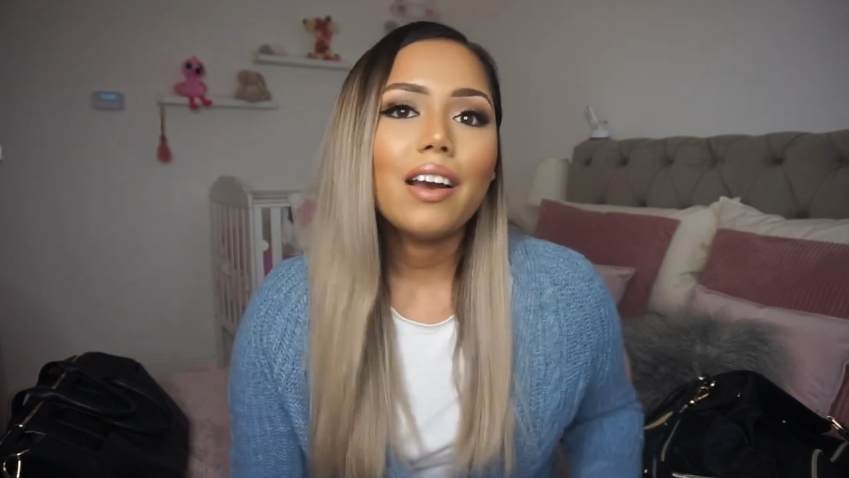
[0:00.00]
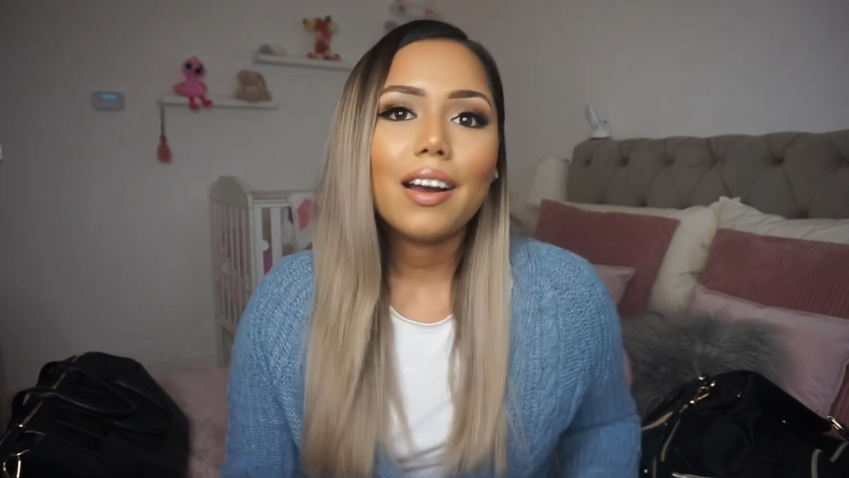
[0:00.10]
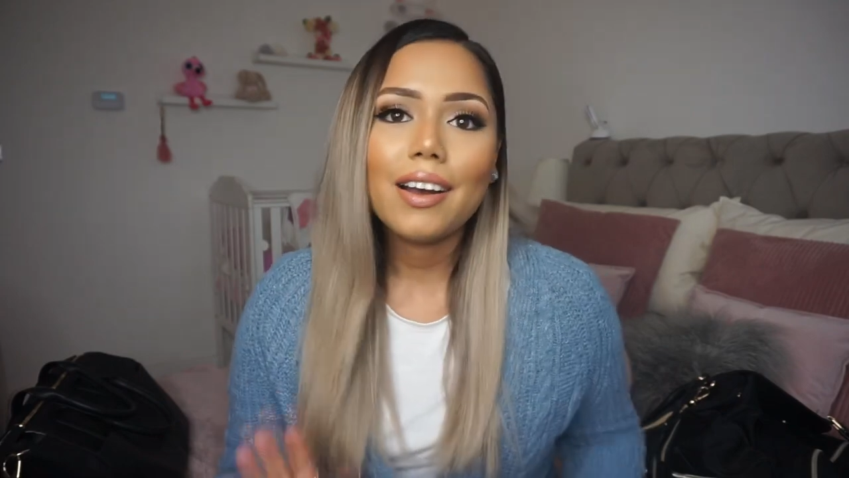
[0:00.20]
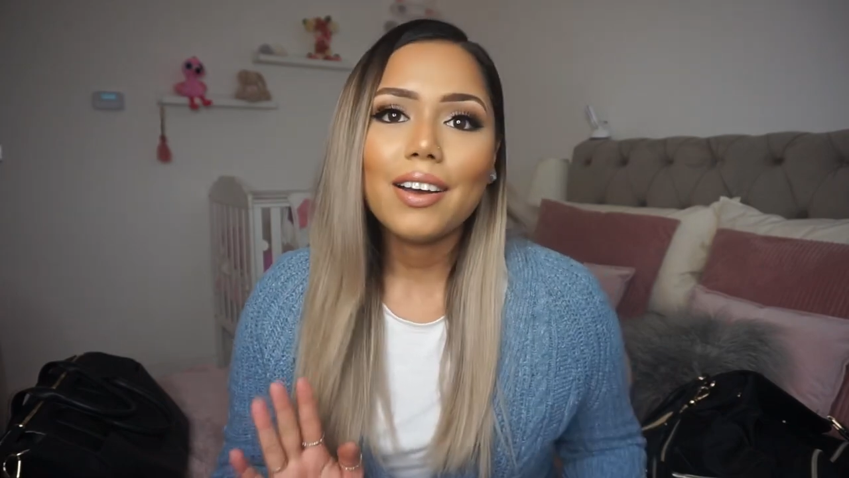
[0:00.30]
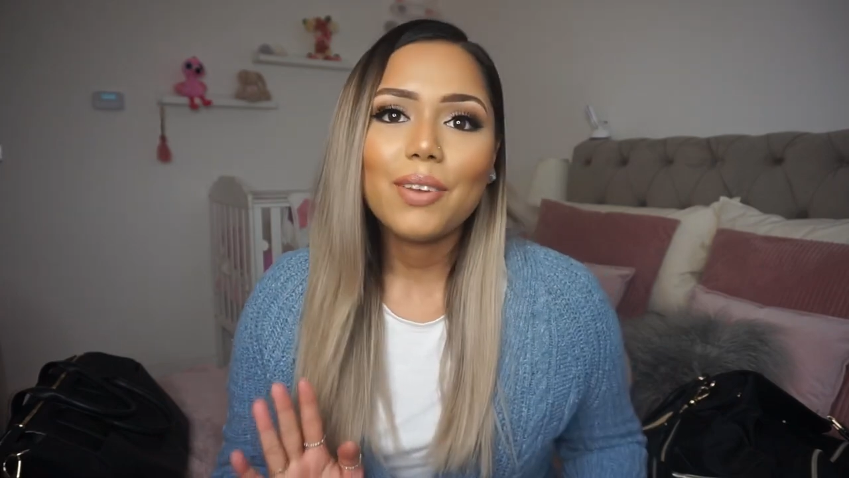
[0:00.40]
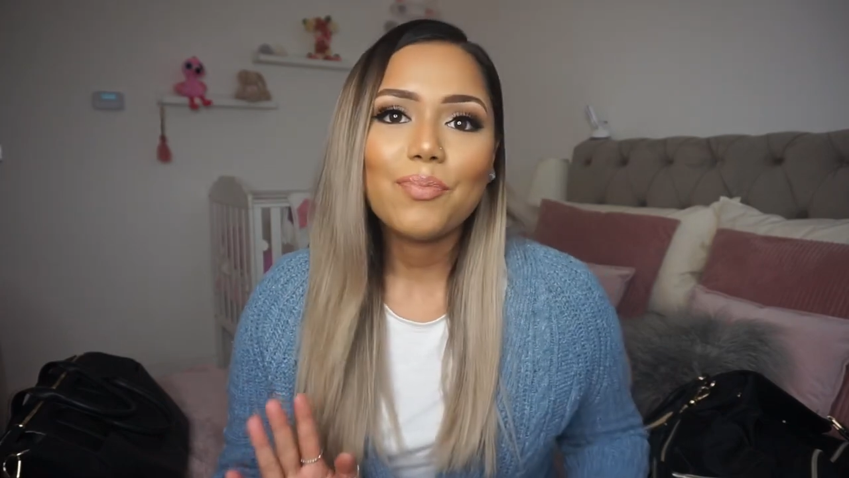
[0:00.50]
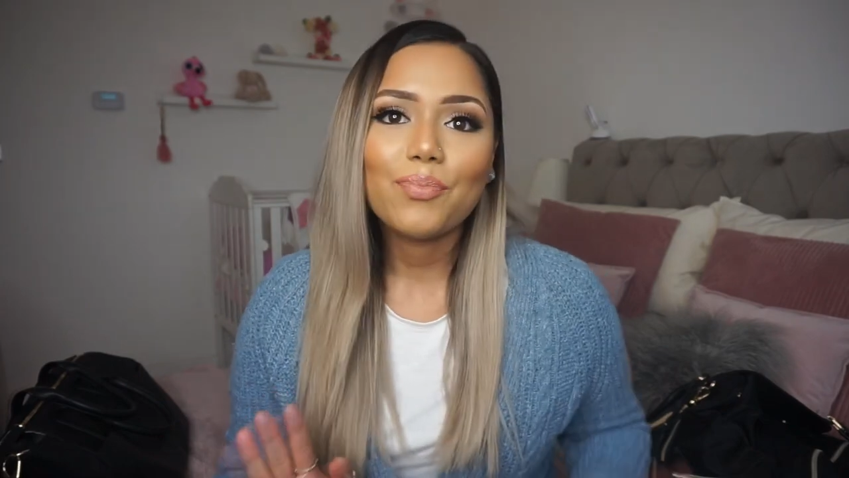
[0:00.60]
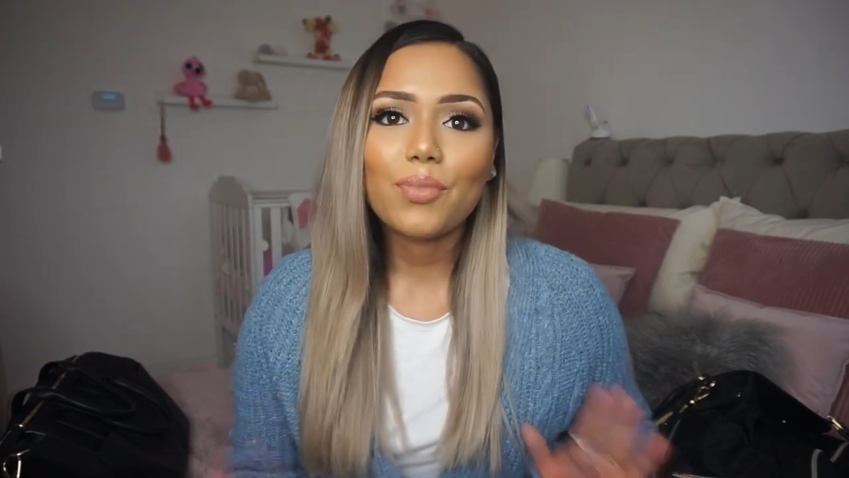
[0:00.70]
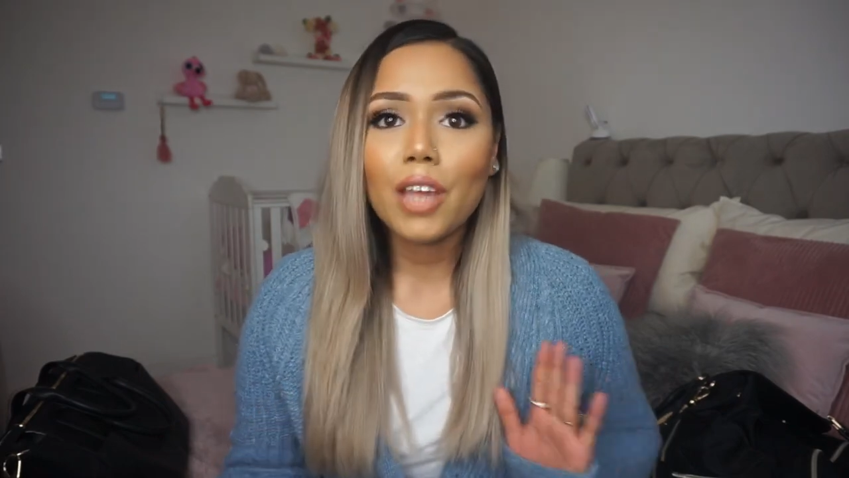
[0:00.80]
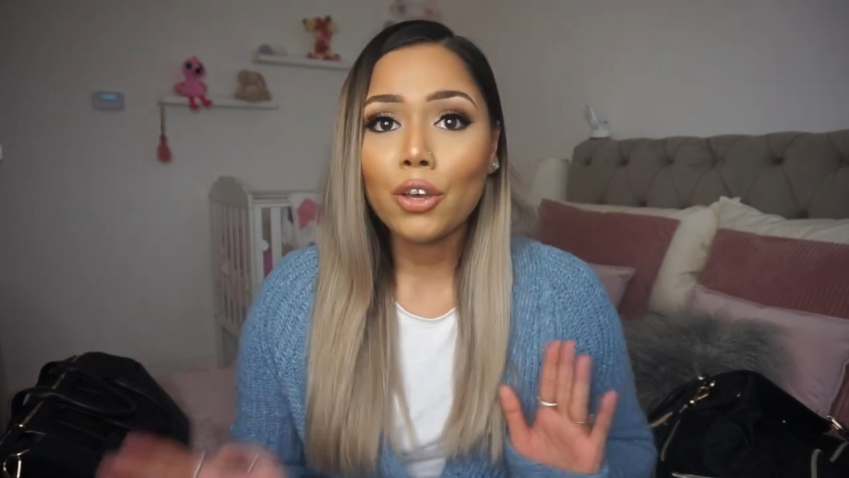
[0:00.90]
Um,
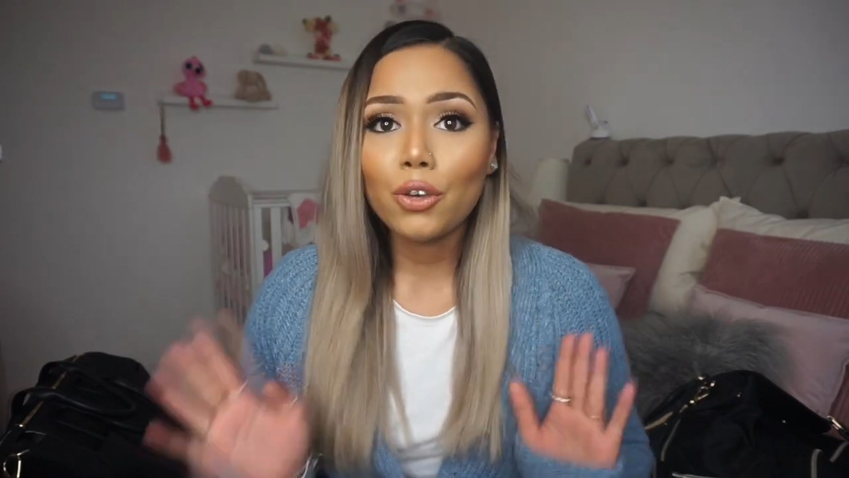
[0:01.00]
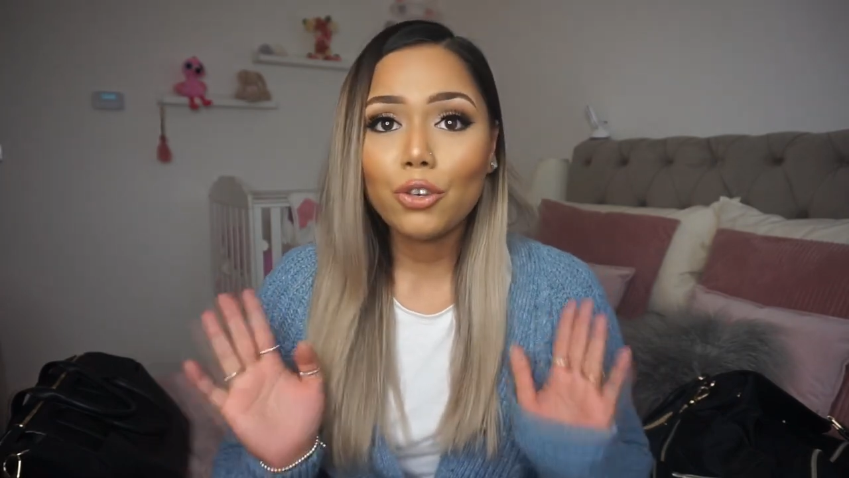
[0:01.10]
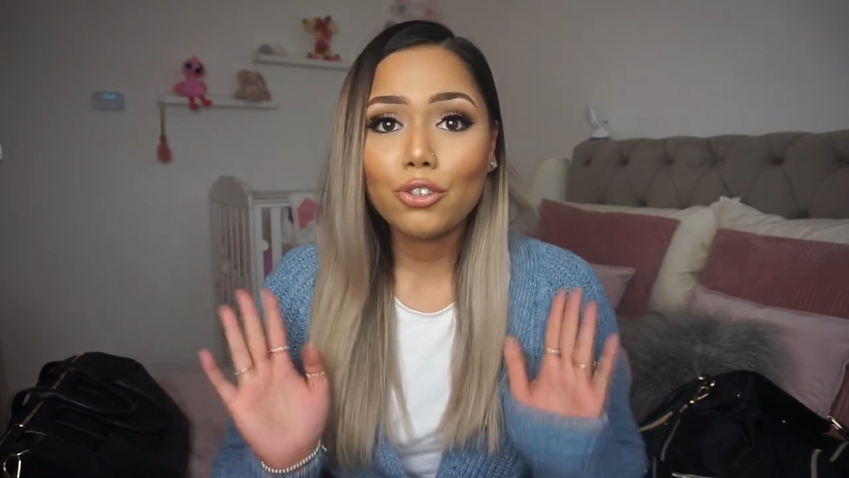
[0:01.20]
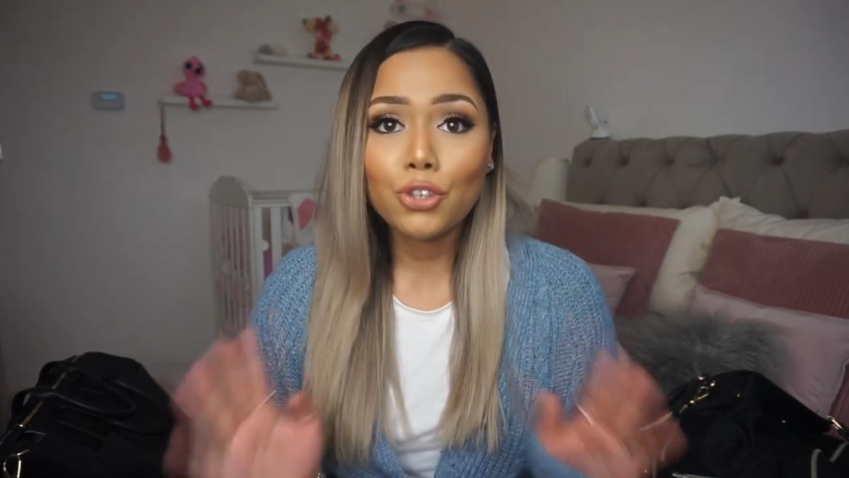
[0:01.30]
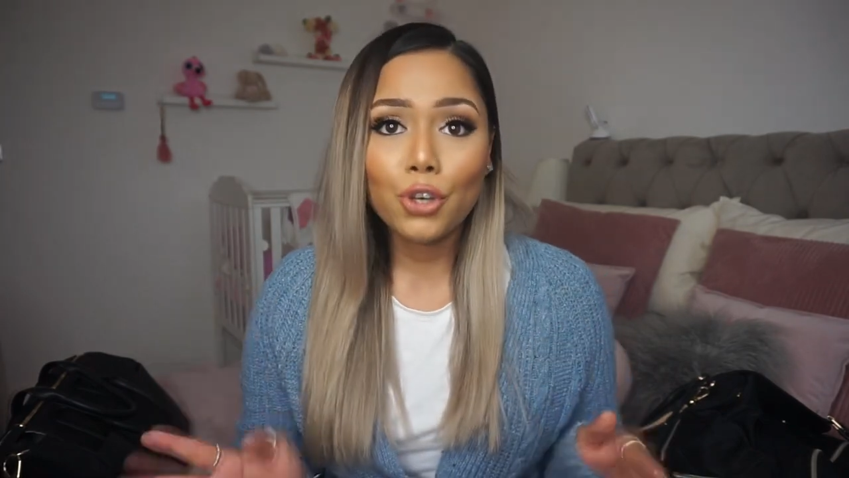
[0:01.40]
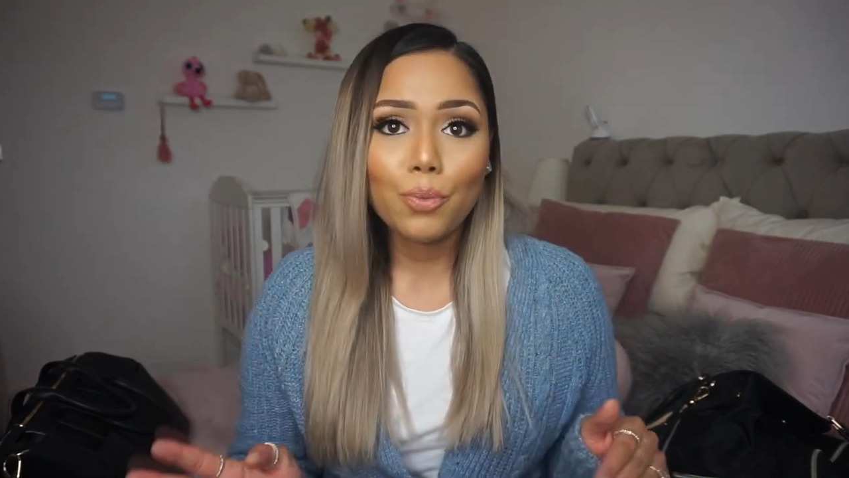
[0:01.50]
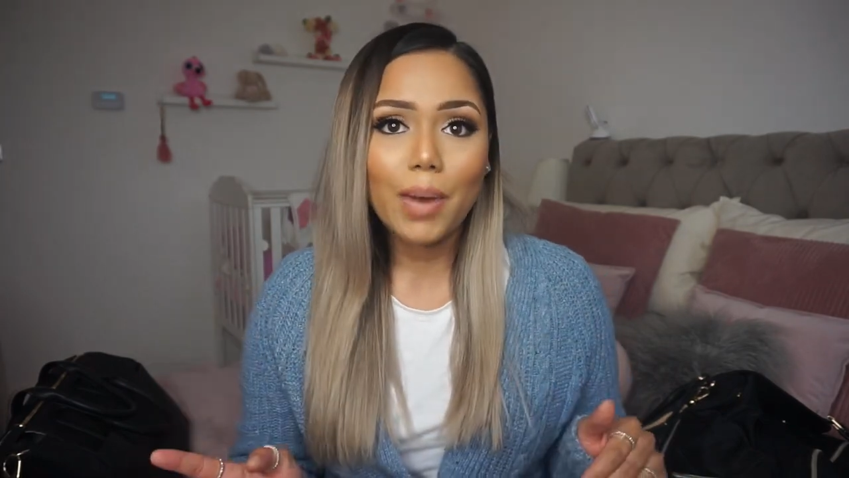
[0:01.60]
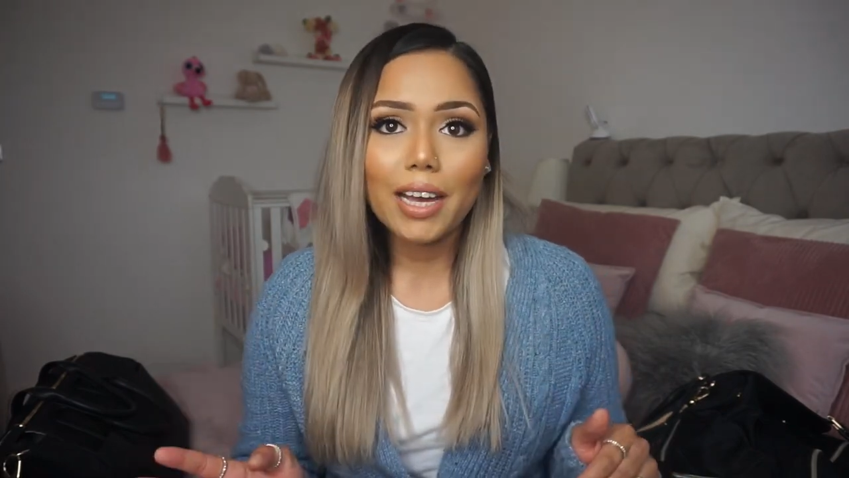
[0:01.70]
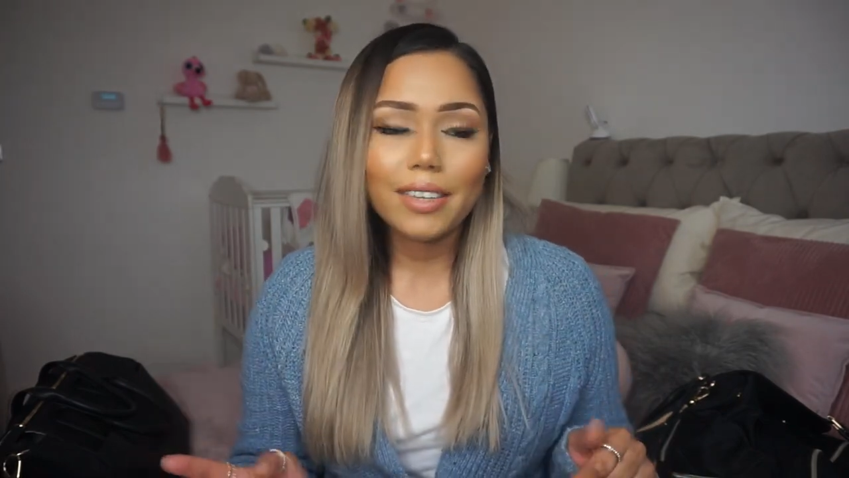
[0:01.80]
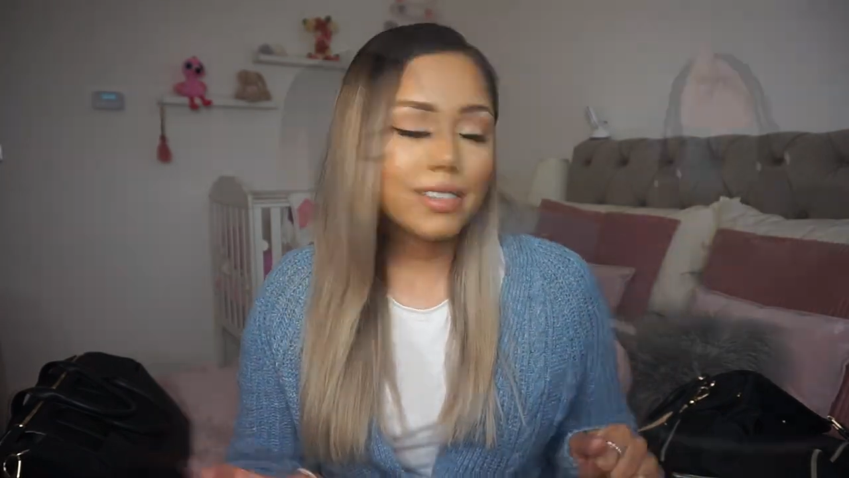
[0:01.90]
I use two bags.